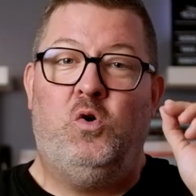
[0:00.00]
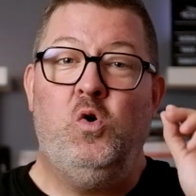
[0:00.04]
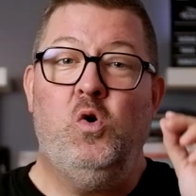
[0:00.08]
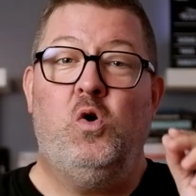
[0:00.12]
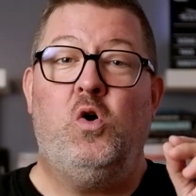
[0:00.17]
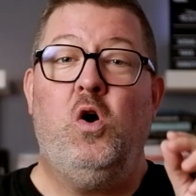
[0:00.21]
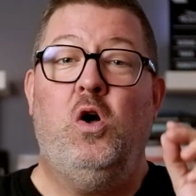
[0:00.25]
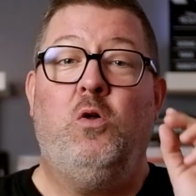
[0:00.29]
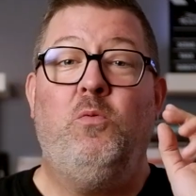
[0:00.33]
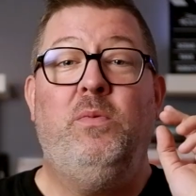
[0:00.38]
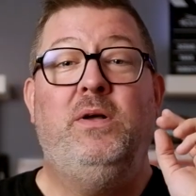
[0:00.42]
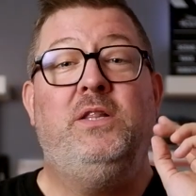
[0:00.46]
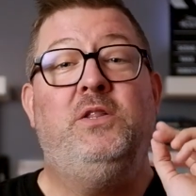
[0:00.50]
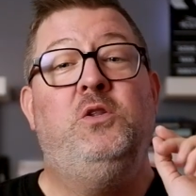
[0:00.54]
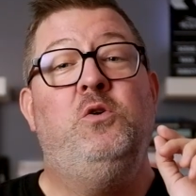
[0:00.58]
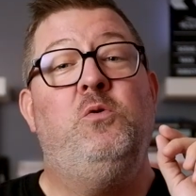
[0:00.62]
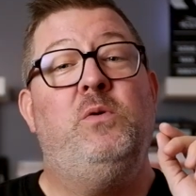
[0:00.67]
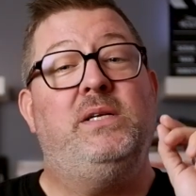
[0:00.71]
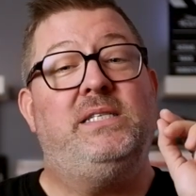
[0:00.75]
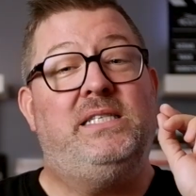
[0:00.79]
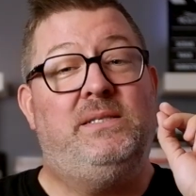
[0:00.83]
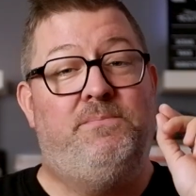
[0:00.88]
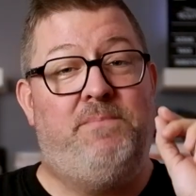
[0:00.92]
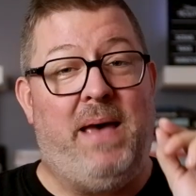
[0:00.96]
Google will
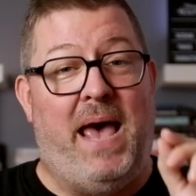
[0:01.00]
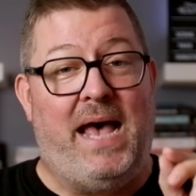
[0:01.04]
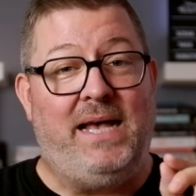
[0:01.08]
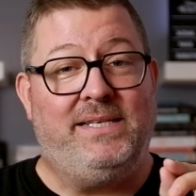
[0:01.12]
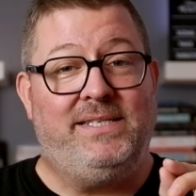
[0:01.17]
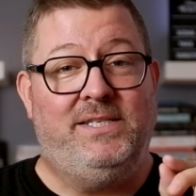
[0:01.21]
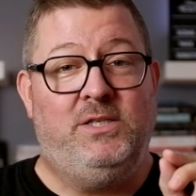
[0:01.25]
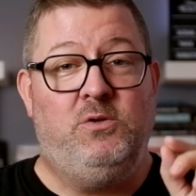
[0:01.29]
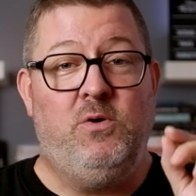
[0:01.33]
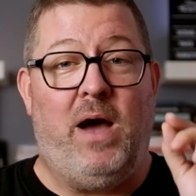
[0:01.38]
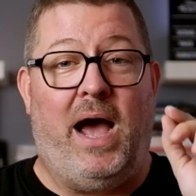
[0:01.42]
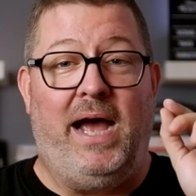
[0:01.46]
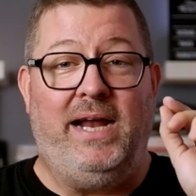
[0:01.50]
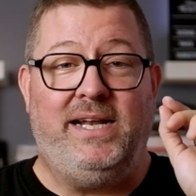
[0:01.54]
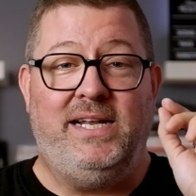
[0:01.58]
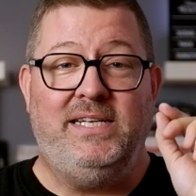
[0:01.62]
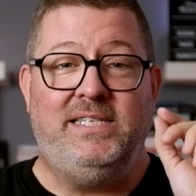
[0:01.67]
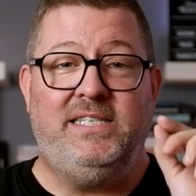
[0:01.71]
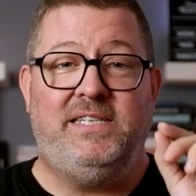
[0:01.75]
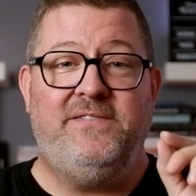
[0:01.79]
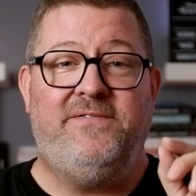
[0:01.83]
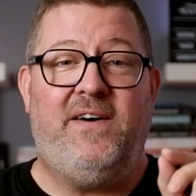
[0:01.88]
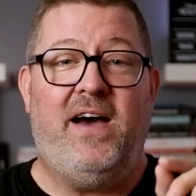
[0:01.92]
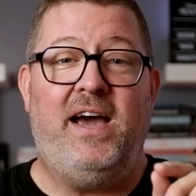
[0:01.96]
do its best to
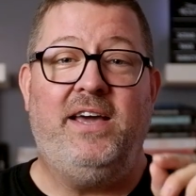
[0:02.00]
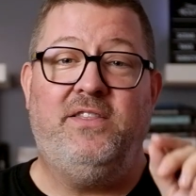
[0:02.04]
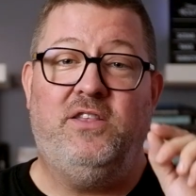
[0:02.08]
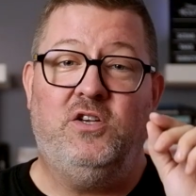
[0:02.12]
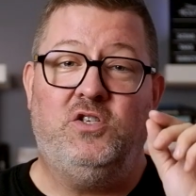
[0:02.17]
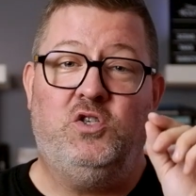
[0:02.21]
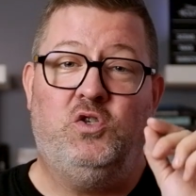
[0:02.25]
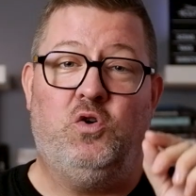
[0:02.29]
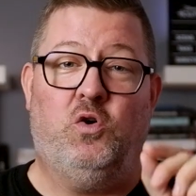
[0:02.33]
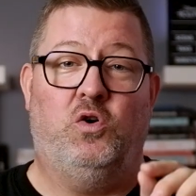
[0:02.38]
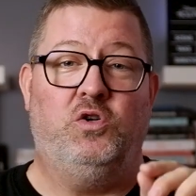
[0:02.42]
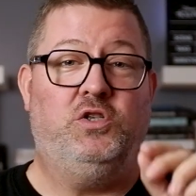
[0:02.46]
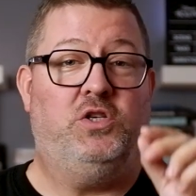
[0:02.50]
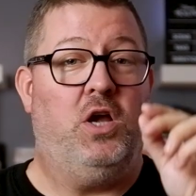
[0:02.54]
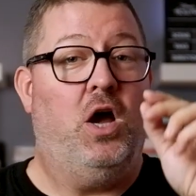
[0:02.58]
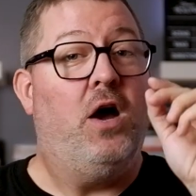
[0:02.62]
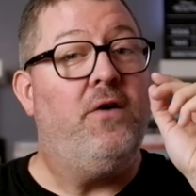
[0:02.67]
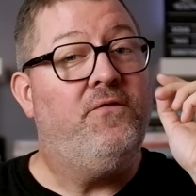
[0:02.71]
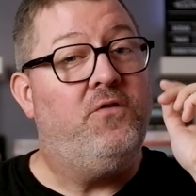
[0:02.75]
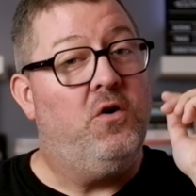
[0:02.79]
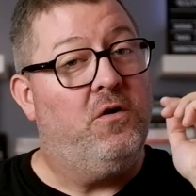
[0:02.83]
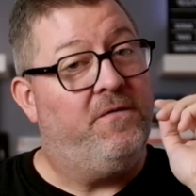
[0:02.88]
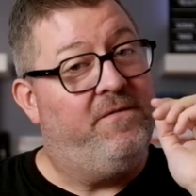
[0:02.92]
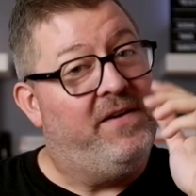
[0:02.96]
identify the source
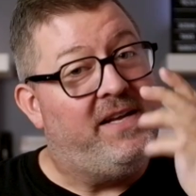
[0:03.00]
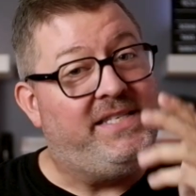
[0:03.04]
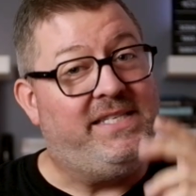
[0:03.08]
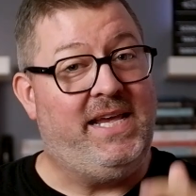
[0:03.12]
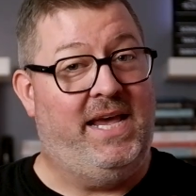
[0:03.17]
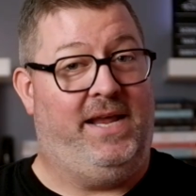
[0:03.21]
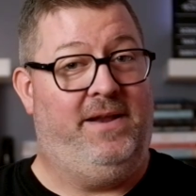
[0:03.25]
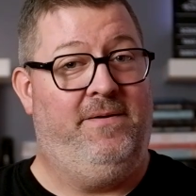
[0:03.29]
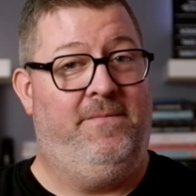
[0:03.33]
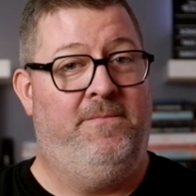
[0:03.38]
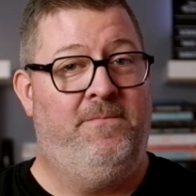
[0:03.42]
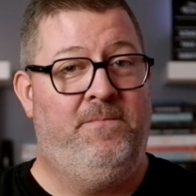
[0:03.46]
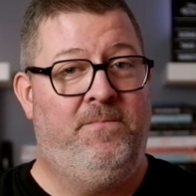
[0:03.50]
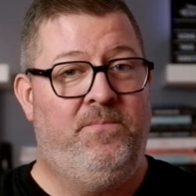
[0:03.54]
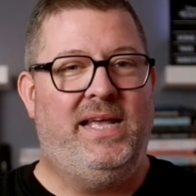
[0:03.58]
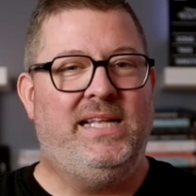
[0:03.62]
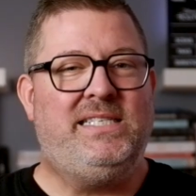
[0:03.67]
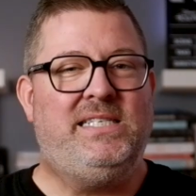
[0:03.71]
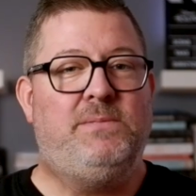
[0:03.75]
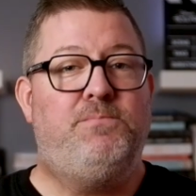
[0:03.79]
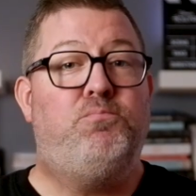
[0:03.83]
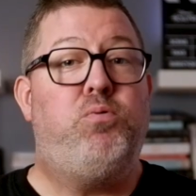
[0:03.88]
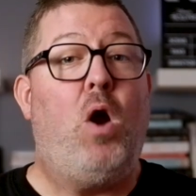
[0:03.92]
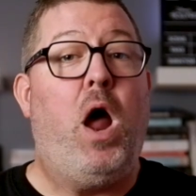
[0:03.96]
of your visit.
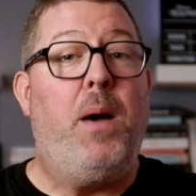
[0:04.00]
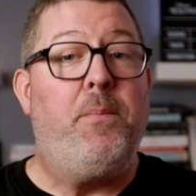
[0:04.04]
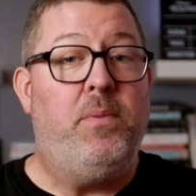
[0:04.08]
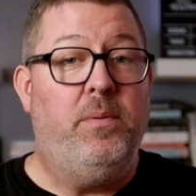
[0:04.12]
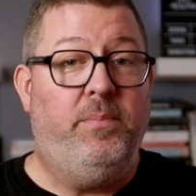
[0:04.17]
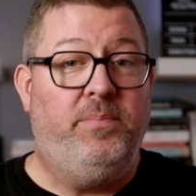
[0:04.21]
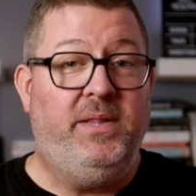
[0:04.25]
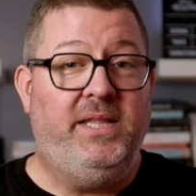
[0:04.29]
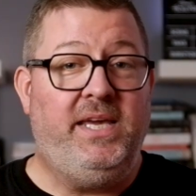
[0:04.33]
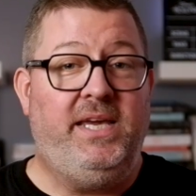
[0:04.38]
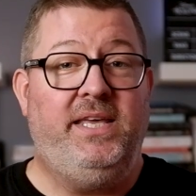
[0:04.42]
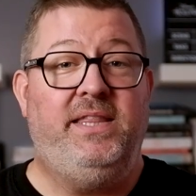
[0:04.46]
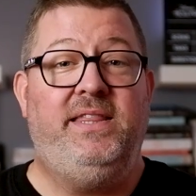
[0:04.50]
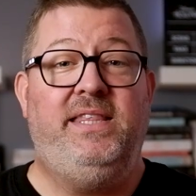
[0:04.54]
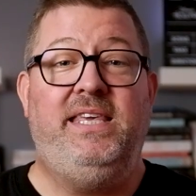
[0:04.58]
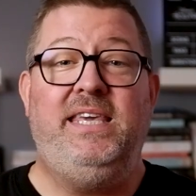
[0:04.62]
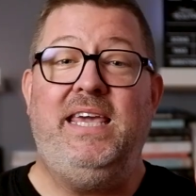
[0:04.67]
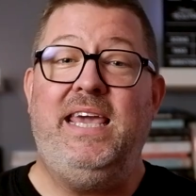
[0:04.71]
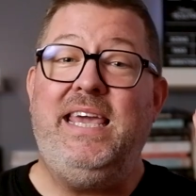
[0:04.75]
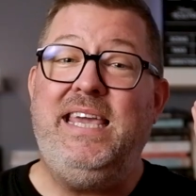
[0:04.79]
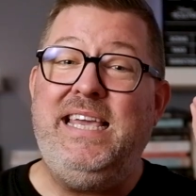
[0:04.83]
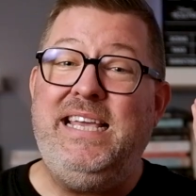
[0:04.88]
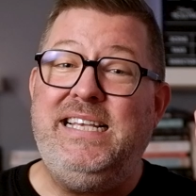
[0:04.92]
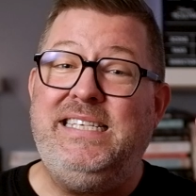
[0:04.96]
It's probably
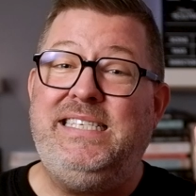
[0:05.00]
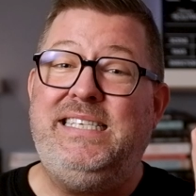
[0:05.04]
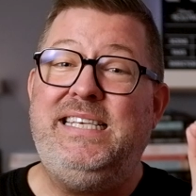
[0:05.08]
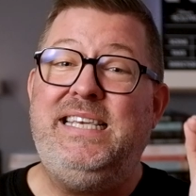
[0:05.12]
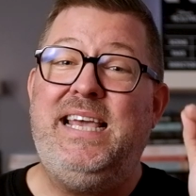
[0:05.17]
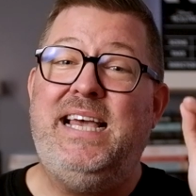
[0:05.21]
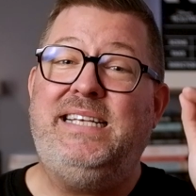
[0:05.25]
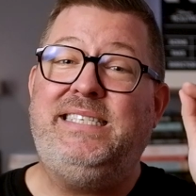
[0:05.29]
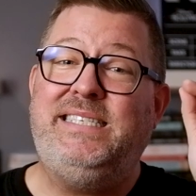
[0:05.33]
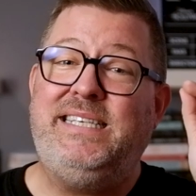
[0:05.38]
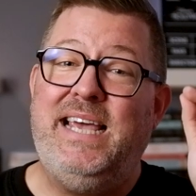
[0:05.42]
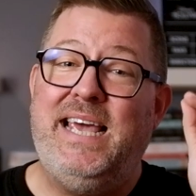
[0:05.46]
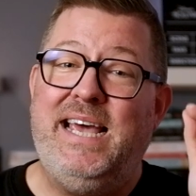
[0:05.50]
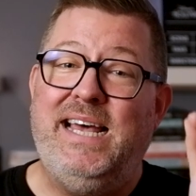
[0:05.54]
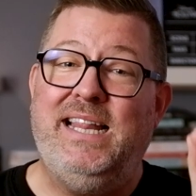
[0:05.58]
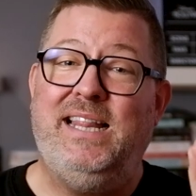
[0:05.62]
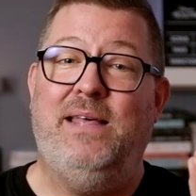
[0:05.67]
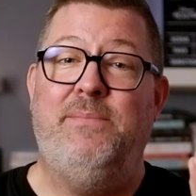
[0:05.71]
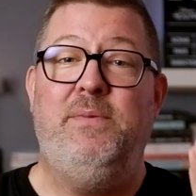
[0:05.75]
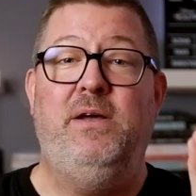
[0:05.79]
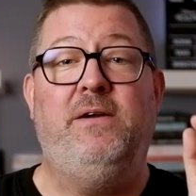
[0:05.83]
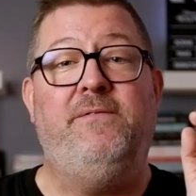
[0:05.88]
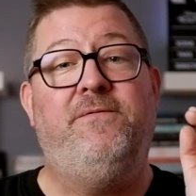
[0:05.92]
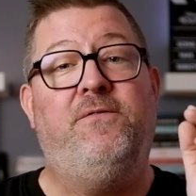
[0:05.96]
the easiest
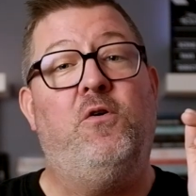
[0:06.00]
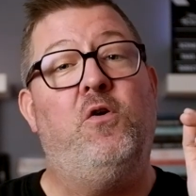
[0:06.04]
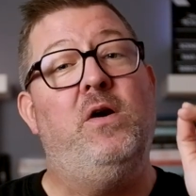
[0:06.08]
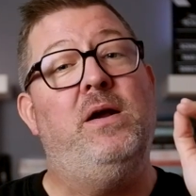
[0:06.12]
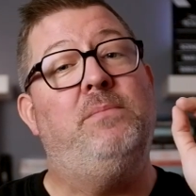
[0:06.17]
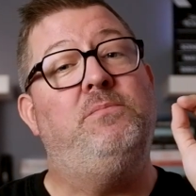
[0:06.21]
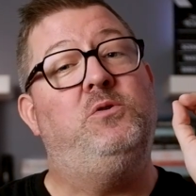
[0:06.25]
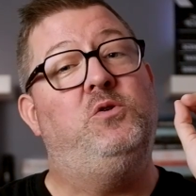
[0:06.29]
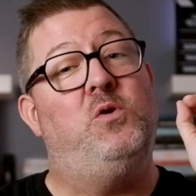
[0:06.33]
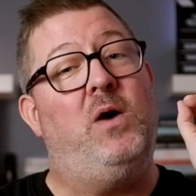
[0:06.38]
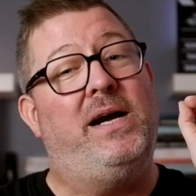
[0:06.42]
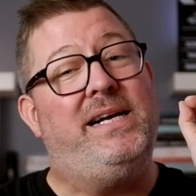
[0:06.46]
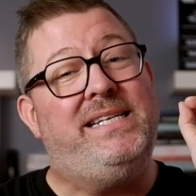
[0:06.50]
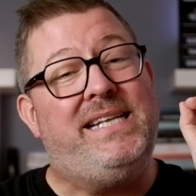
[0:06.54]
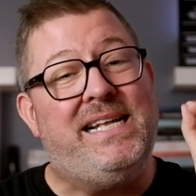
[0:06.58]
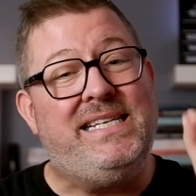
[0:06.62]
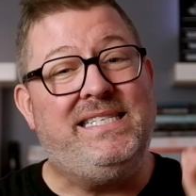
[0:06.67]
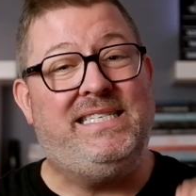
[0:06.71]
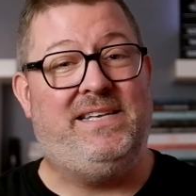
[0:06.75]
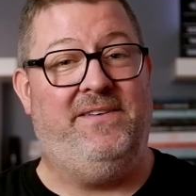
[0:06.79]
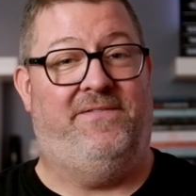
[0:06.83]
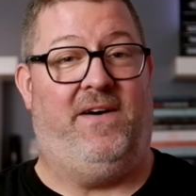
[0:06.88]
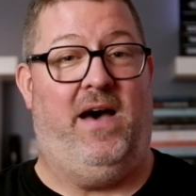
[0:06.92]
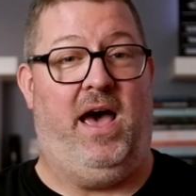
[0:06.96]
element for him to
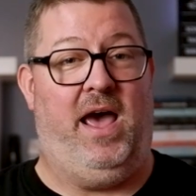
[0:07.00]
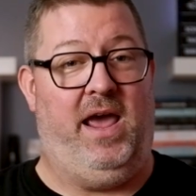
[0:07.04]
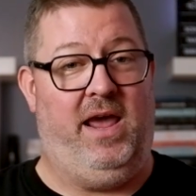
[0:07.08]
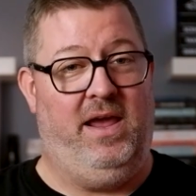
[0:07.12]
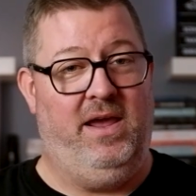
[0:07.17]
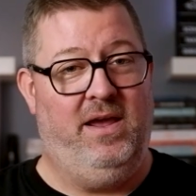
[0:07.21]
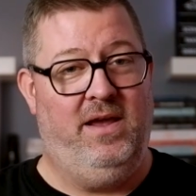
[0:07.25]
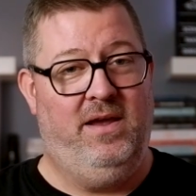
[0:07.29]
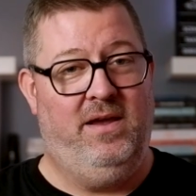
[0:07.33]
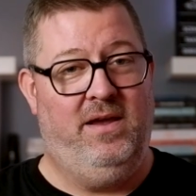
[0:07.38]
identify.